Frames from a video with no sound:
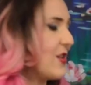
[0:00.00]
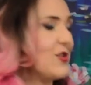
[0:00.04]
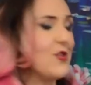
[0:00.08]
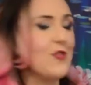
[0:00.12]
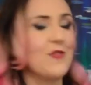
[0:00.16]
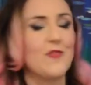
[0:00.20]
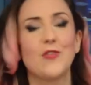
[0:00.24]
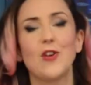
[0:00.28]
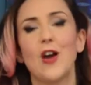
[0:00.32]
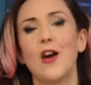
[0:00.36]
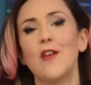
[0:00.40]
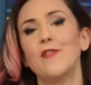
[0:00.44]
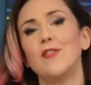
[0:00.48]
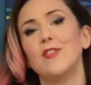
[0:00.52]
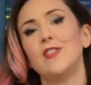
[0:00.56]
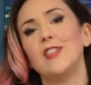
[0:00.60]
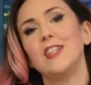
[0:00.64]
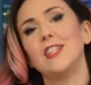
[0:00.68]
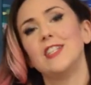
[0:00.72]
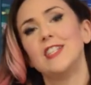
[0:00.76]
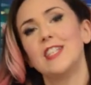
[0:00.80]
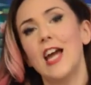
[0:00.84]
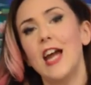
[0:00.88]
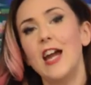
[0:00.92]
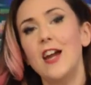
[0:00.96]
you've covered the
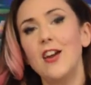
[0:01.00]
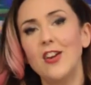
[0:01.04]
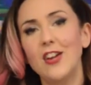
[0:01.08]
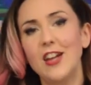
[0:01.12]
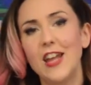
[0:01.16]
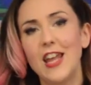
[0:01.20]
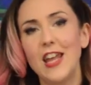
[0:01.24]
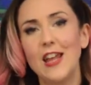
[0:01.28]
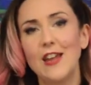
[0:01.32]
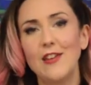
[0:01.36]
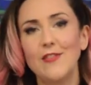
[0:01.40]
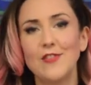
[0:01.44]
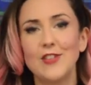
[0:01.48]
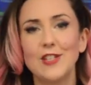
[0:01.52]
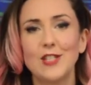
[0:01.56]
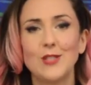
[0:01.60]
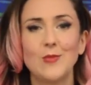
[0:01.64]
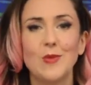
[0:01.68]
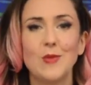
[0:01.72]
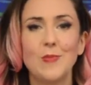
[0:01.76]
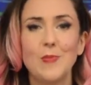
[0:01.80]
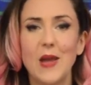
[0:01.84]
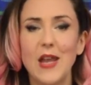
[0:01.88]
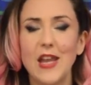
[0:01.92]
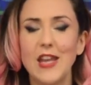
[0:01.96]
entire canvas
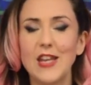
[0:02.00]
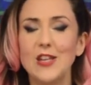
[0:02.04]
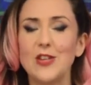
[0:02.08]
with paint,